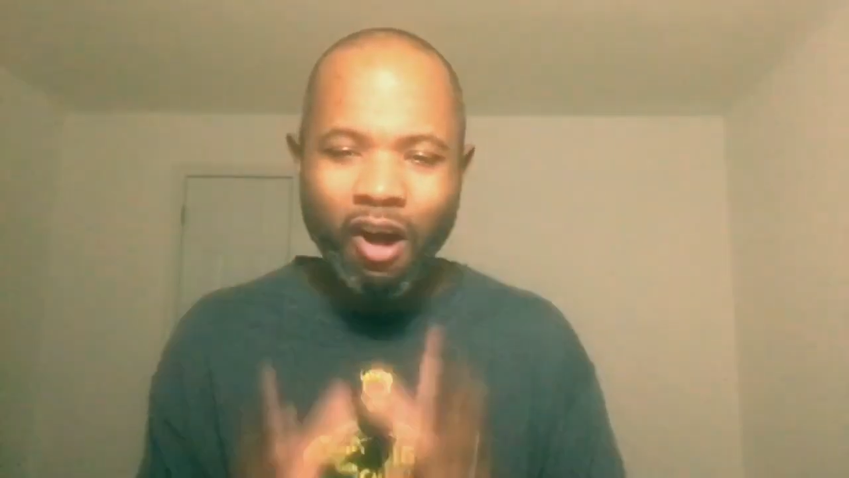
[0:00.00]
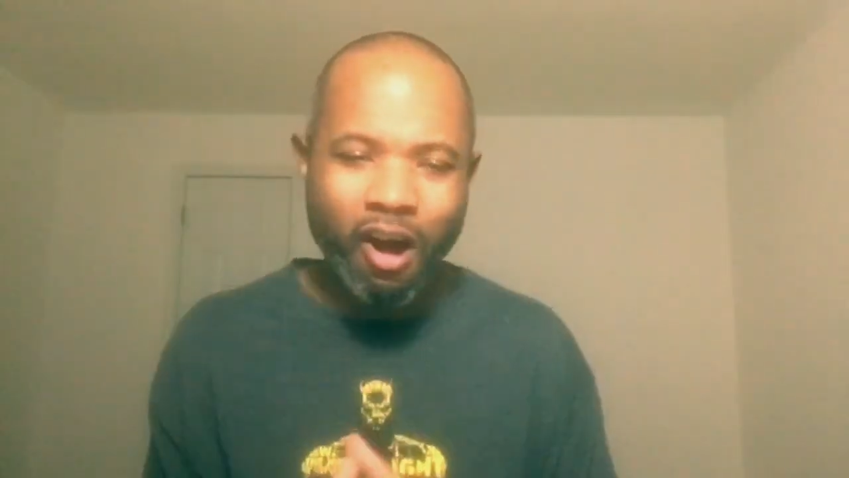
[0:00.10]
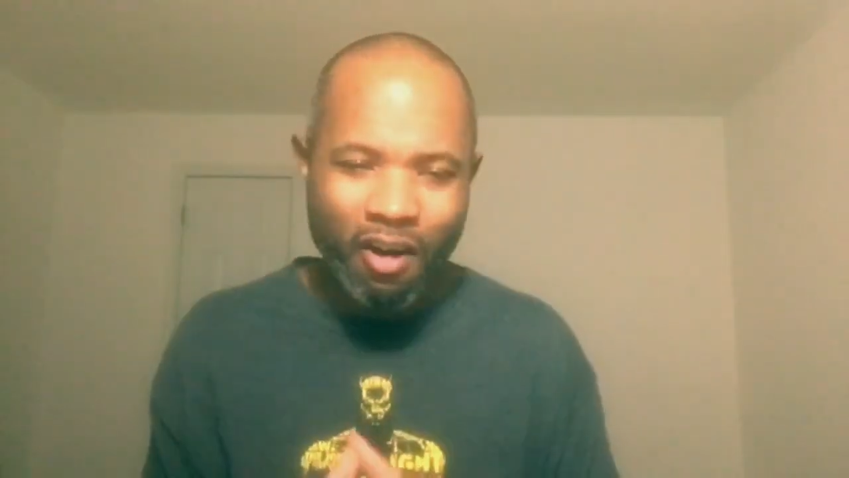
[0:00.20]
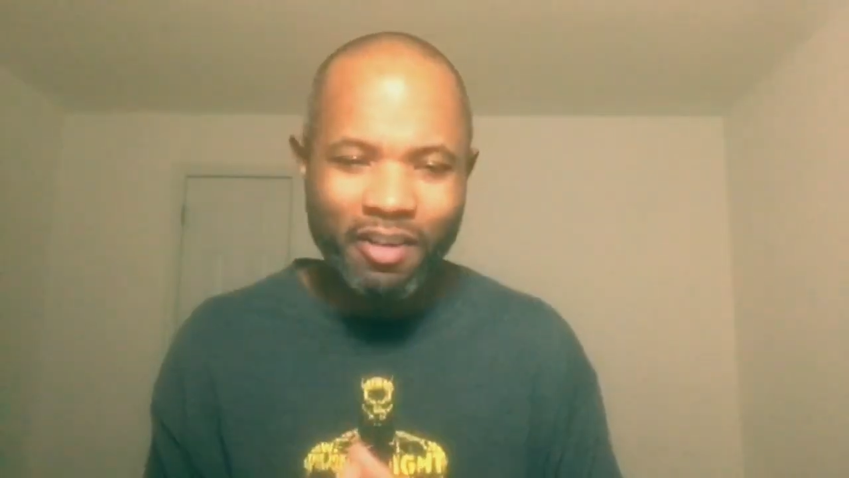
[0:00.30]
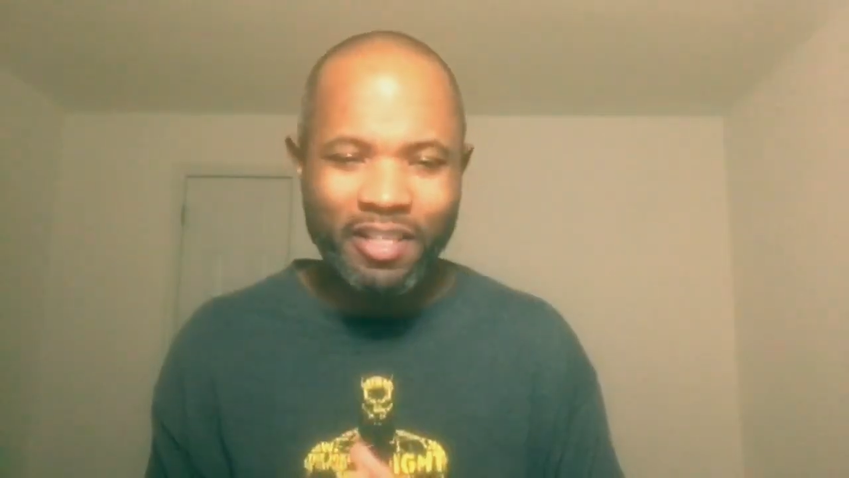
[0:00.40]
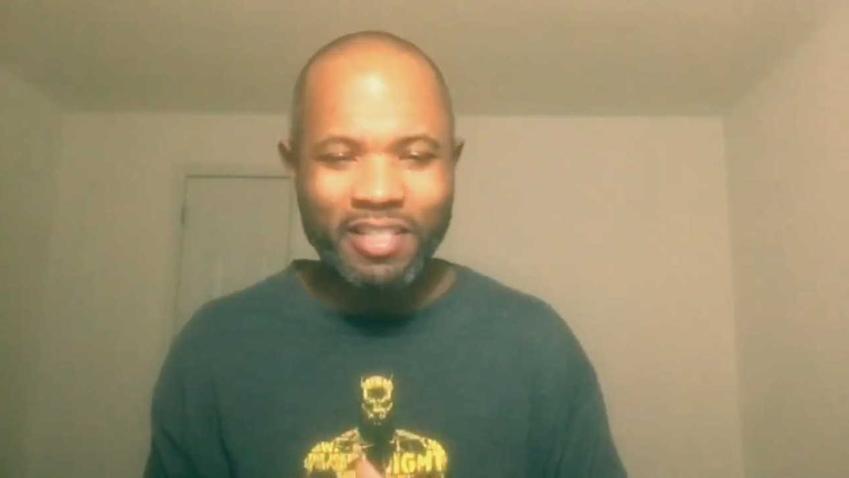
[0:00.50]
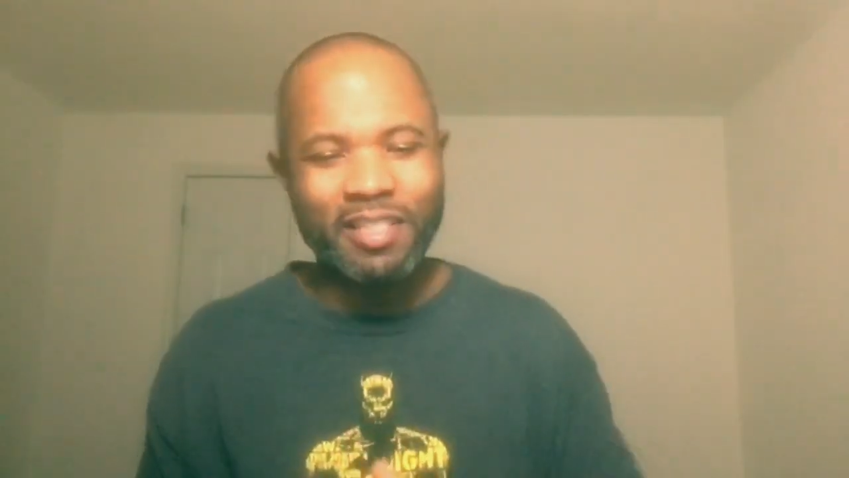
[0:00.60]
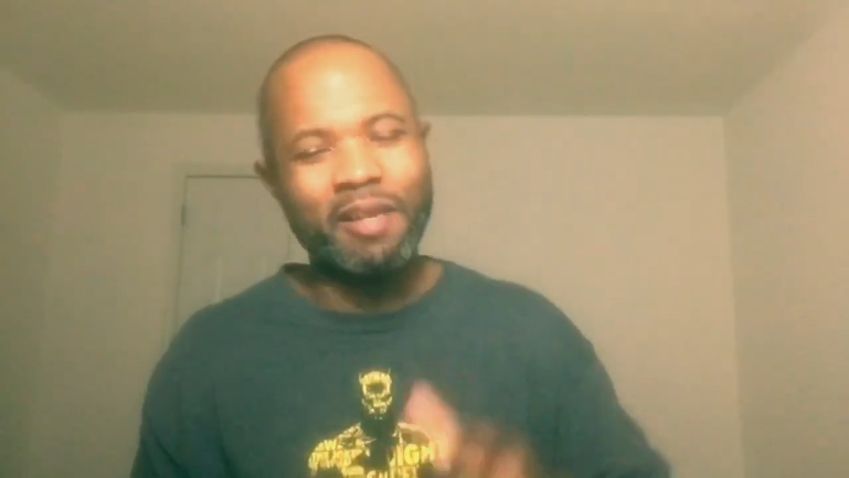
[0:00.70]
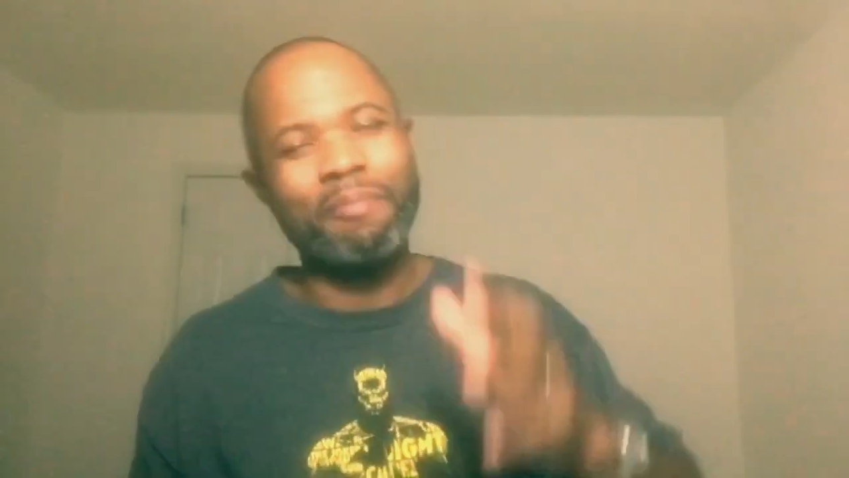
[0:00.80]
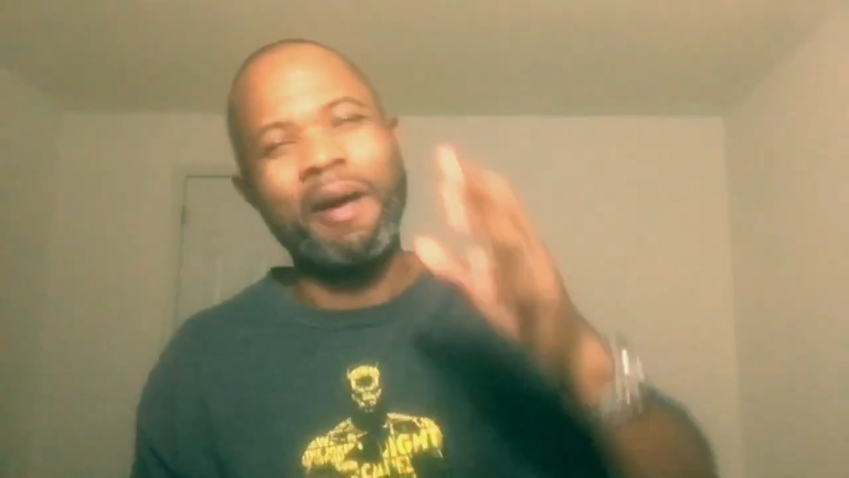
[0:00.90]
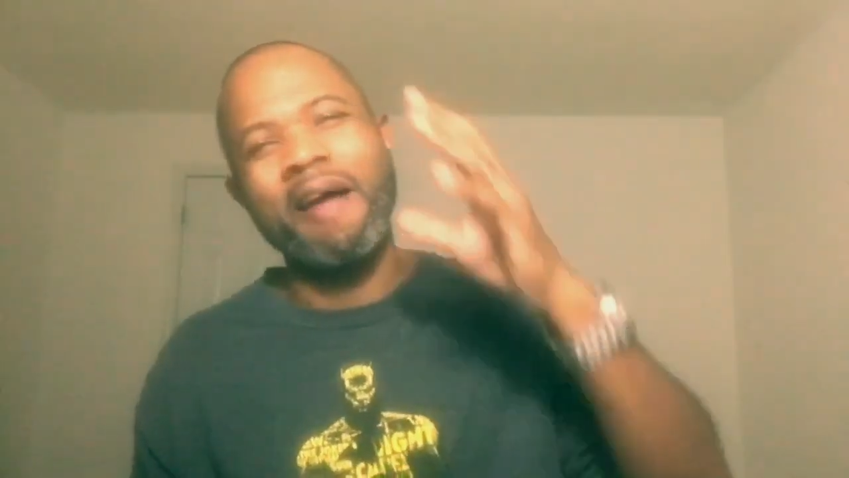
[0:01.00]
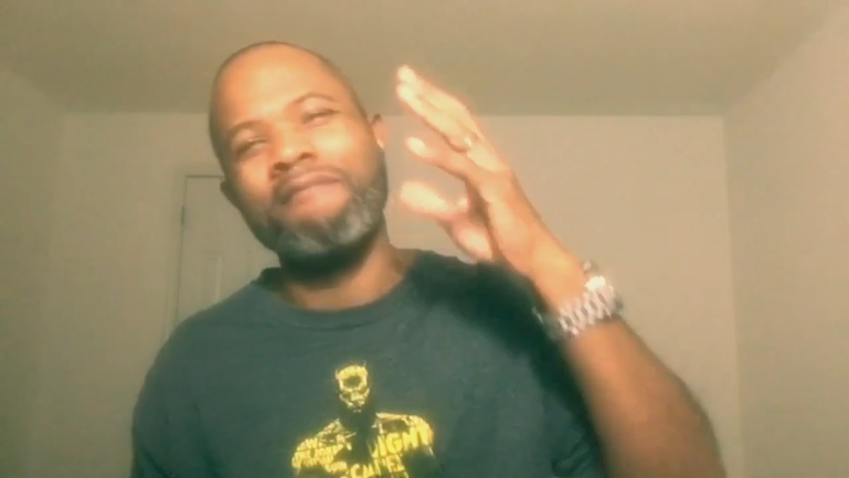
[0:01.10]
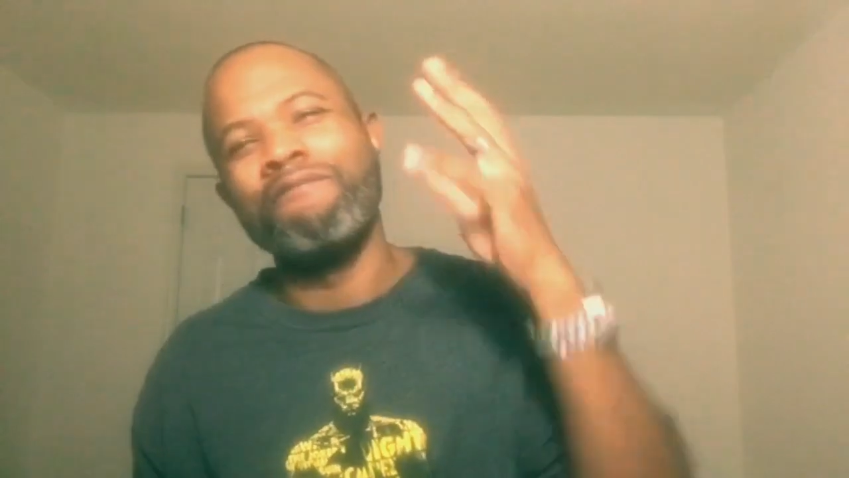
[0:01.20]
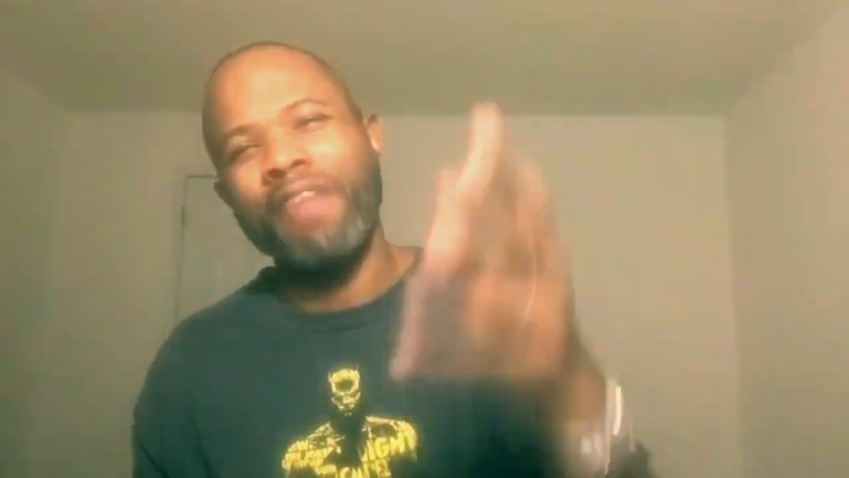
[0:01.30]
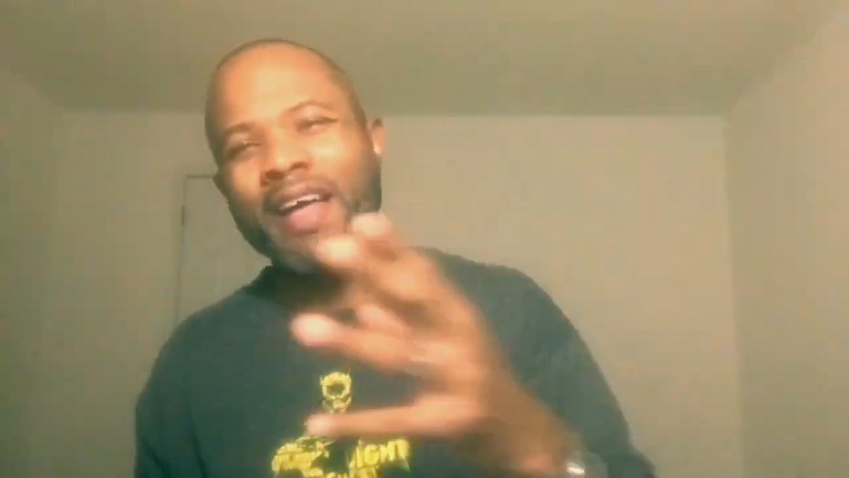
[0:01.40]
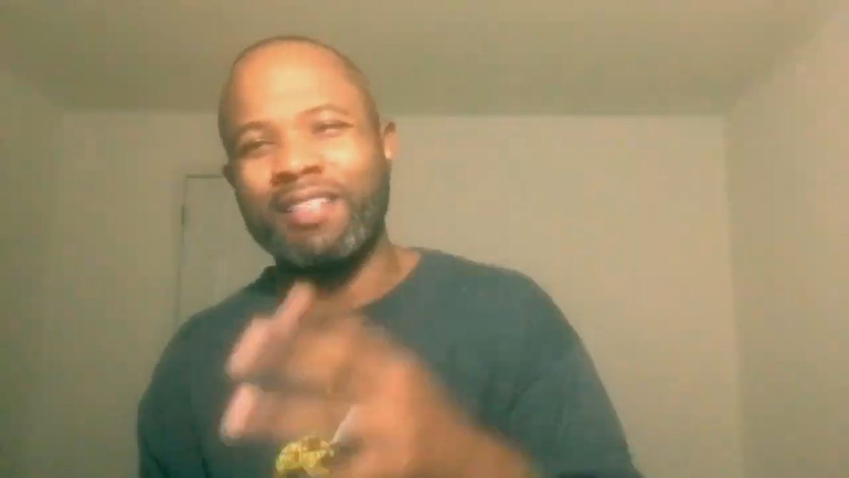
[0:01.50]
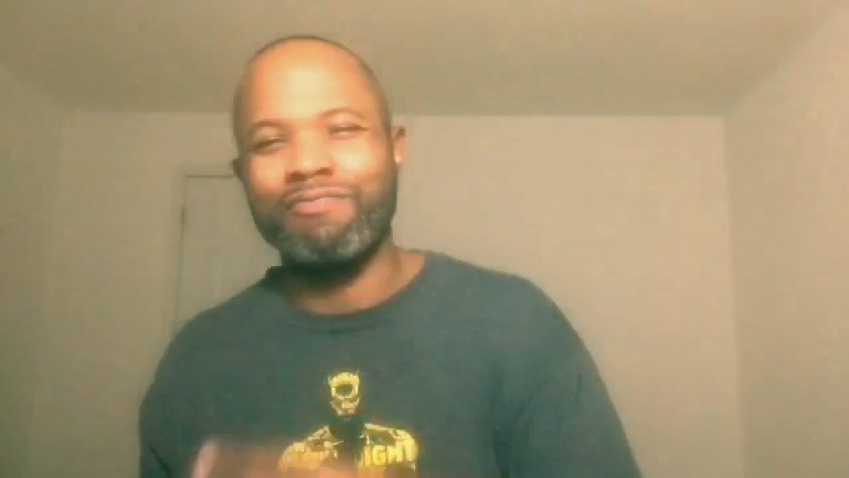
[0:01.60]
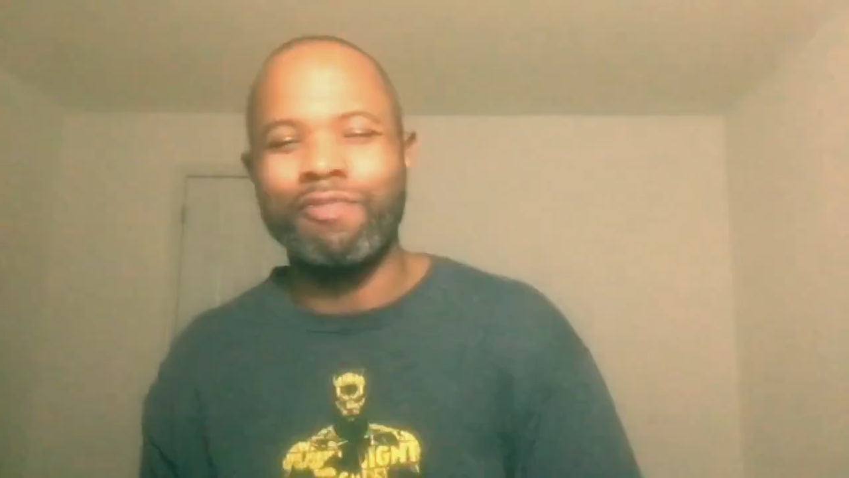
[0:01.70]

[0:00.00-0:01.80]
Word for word: artist, my Vezt